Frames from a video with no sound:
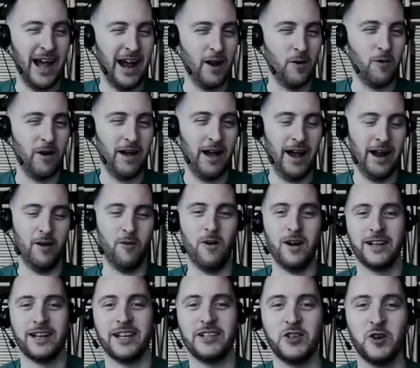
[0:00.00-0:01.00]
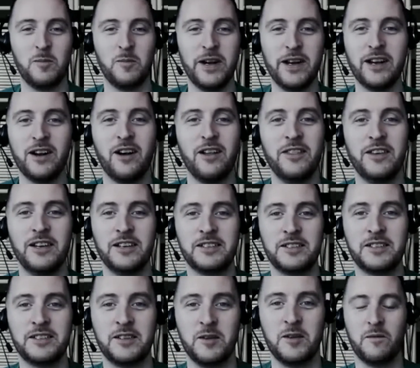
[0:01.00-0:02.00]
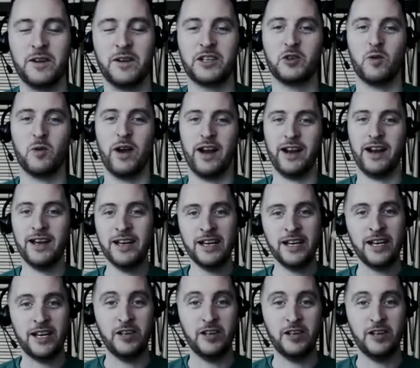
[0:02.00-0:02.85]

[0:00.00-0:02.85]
and I want to get your opinion on this, the perfect trade: